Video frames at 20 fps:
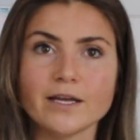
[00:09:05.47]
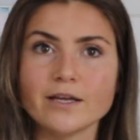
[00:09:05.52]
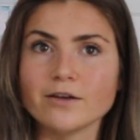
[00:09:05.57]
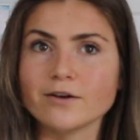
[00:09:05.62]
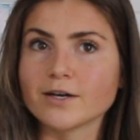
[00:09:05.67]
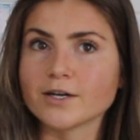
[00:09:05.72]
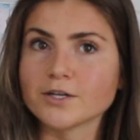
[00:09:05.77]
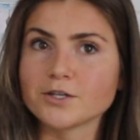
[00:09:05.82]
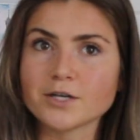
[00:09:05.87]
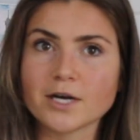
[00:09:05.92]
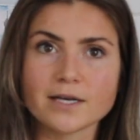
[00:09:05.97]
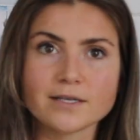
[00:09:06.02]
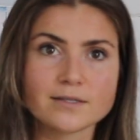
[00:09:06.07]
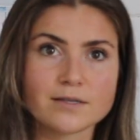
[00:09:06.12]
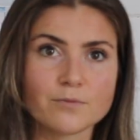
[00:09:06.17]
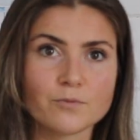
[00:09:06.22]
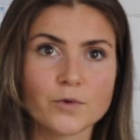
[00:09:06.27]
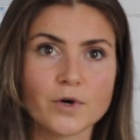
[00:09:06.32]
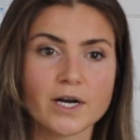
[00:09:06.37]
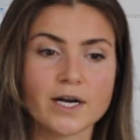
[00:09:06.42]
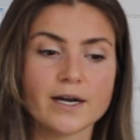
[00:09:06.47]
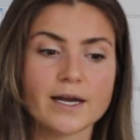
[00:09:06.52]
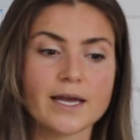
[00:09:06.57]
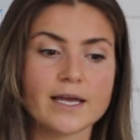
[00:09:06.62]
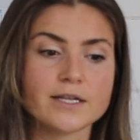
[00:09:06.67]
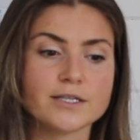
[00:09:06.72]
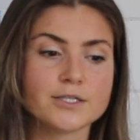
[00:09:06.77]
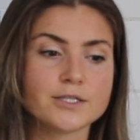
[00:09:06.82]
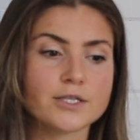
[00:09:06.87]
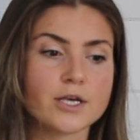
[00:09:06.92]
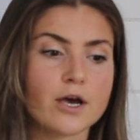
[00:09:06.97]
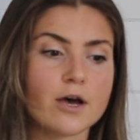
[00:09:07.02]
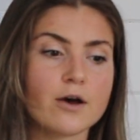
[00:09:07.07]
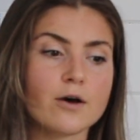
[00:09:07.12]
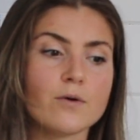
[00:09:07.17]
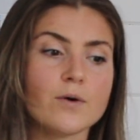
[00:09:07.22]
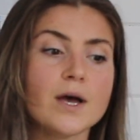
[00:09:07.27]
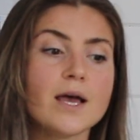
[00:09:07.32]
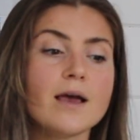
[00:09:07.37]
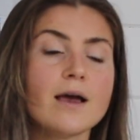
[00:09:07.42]
You got to try somewhere. And
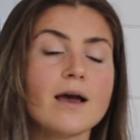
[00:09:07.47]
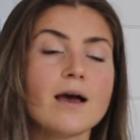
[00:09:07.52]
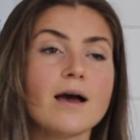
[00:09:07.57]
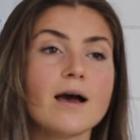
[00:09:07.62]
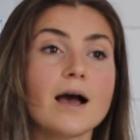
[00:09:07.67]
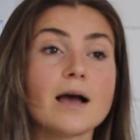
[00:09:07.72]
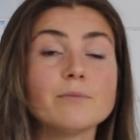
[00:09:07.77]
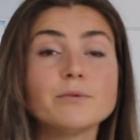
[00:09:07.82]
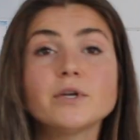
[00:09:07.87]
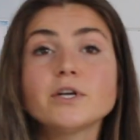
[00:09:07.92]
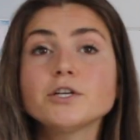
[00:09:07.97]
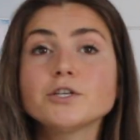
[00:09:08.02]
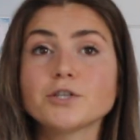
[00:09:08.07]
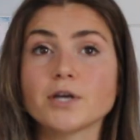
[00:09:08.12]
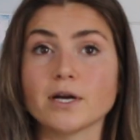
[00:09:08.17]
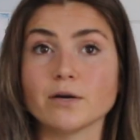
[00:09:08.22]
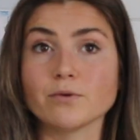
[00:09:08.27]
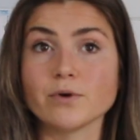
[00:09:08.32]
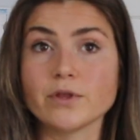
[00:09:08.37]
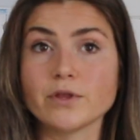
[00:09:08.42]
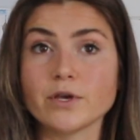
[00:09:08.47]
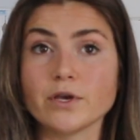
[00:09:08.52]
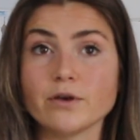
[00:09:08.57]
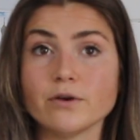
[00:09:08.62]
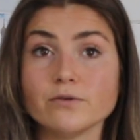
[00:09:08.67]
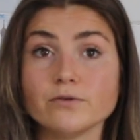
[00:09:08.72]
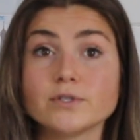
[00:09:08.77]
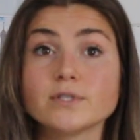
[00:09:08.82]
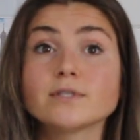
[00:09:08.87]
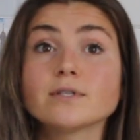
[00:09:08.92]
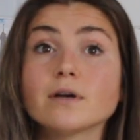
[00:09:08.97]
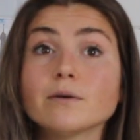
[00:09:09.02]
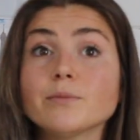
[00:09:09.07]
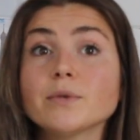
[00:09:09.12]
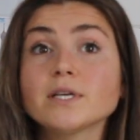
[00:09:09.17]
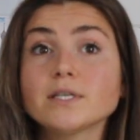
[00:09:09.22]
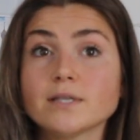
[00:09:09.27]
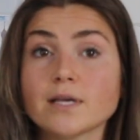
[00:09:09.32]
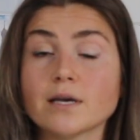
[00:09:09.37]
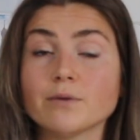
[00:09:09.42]
so I'm going to share with you some
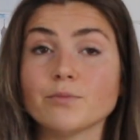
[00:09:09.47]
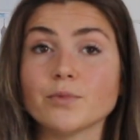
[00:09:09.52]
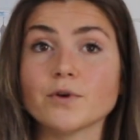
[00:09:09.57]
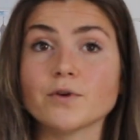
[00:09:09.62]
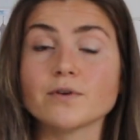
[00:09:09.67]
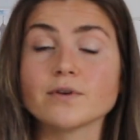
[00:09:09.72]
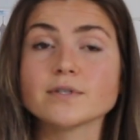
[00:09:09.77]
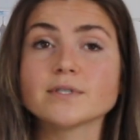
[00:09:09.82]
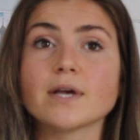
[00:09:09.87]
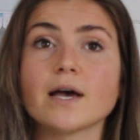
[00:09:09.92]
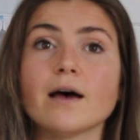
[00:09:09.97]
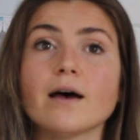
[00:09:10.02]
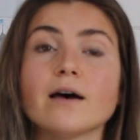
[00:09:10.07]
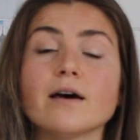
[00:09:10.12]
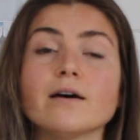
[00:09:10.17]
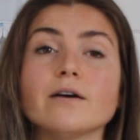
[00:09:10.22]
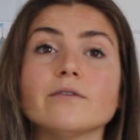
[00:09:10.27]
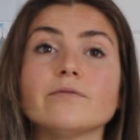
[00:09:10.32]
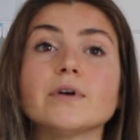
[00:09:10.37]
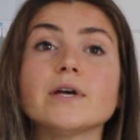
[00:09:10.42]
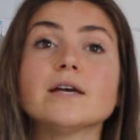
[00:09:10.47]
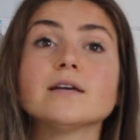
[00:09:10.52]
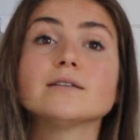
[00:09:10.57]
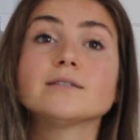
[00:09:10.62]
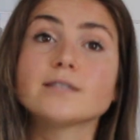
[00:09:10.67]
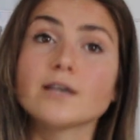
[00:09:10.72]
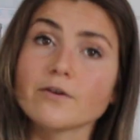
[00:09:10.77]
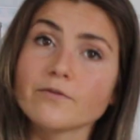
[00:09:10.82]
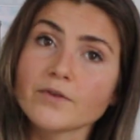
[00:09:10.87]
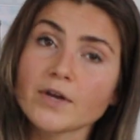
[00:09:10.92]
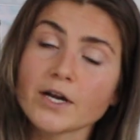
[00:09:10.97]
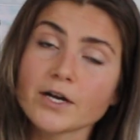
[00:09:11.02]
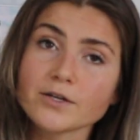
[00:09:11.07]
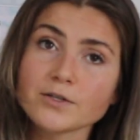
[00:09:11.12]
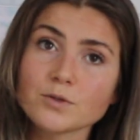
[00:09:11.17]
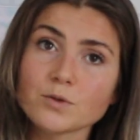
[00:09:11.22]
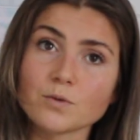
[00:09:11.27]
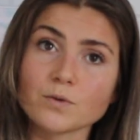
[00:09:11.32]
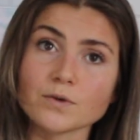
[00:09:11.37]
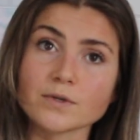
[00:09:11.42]
examples of self-care
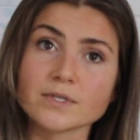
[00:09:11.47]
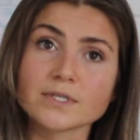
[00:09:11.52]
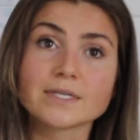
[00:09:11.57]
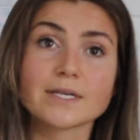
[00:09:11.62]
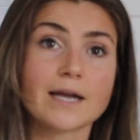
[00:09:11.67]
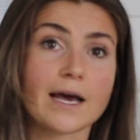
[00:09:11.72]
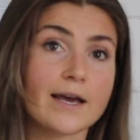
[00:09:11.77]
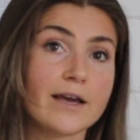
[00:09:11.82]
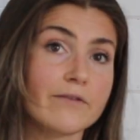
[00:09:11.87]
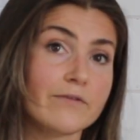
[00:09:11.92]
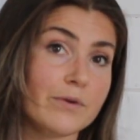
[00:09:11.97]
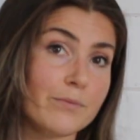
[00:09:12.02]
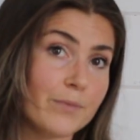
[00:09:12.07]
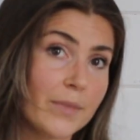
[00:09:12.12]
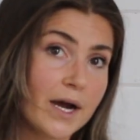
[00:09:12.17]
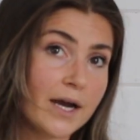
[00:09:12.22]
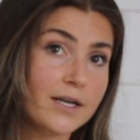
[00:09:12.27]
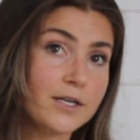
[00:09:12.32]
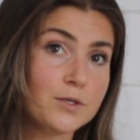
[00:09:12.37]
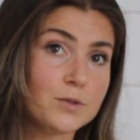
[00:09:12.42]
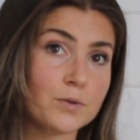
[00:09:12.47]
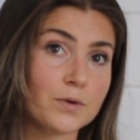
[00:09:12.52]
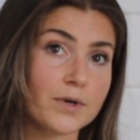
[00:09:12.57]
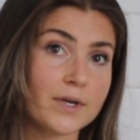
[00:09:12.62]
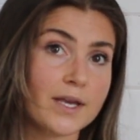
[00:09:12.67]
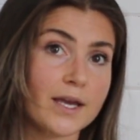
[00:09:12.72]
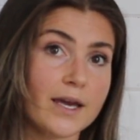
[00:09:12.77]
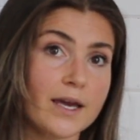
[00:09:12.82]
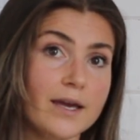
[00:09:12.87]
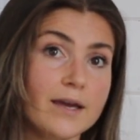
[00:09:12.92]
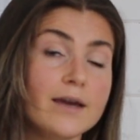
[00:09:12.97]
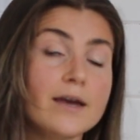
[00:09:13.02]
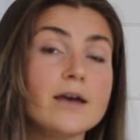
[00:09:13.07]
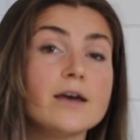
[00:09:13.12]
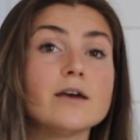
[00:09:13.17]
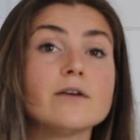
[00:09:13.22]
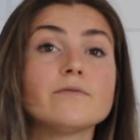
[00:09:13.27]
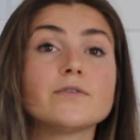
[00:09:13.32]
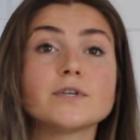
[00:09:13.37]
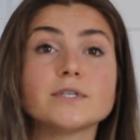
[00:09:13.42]
tools that I have in my toolkit
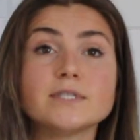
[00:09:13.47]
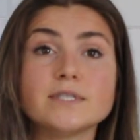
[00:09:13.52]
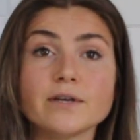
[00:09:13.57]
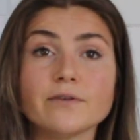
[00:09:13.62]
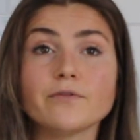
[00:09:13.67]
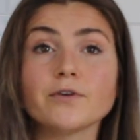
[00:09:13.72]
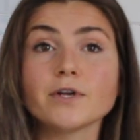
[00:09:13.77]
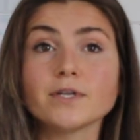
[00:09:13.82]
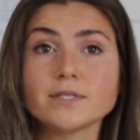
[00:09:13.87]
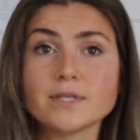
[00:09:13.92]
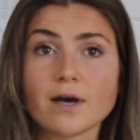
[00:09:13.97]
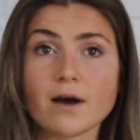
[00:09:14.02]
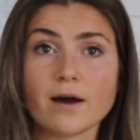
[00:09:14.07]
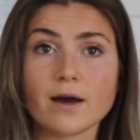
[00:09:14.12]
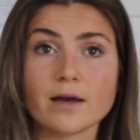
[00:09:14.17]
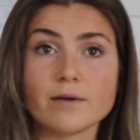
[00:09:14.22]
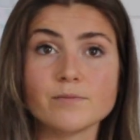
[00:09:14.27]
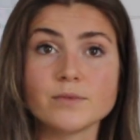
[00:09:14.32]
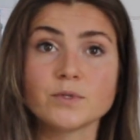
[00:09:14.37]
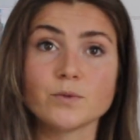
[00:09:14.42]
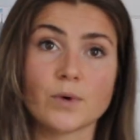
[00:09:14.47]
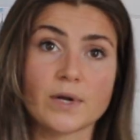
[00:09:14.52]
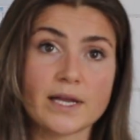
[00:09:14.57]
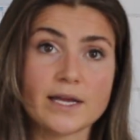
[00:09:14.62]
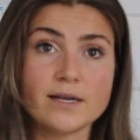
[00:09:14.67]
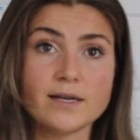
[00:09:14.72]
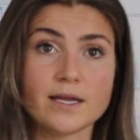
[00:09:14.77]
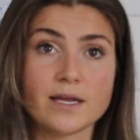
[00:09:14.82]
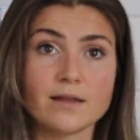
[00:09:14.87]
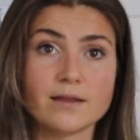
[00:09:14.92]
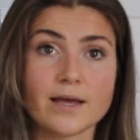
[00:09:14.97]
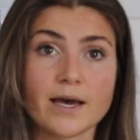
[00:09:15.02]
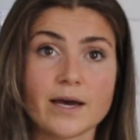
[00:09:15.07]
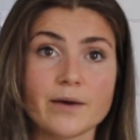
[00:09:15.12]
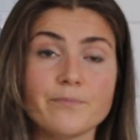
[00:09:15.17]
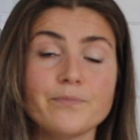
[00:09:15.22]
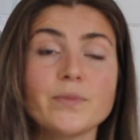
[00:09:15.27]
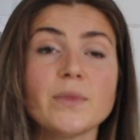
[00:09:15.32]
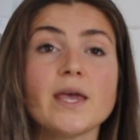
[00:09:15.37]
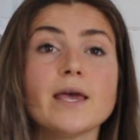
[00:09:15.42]
for different times when I need
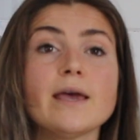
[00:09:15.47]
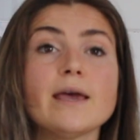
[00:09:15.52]
them.